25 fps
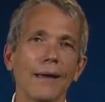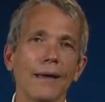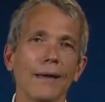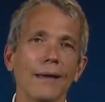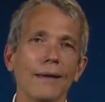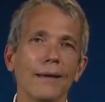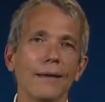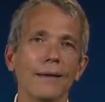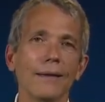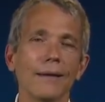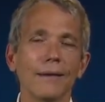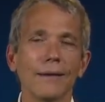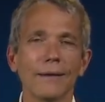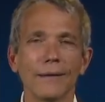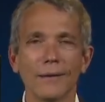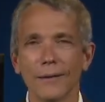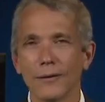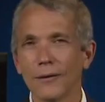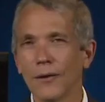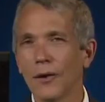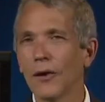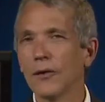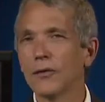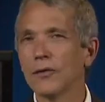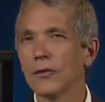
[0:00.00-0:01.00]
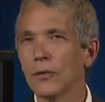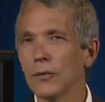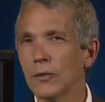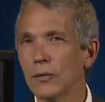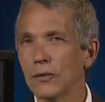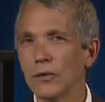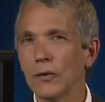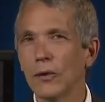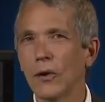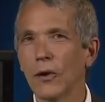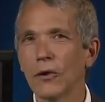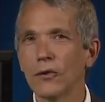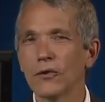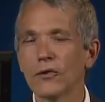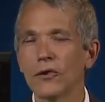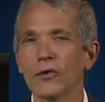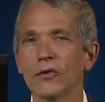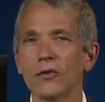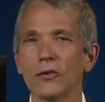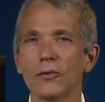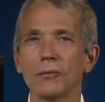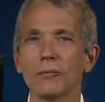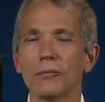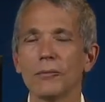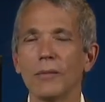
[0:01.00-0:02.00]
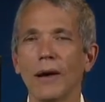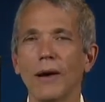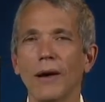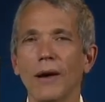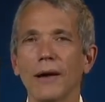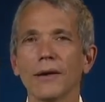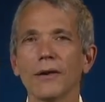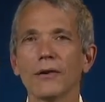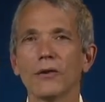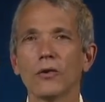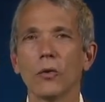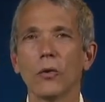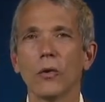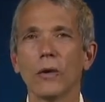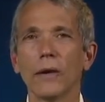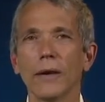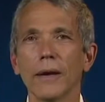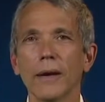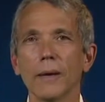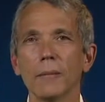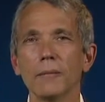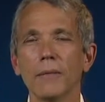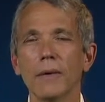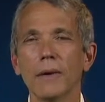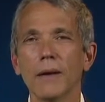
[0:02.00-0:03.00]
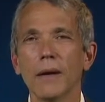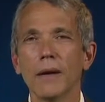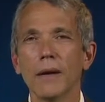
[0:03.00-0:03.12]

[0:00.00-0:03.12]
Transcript: in the law school's largest auditorium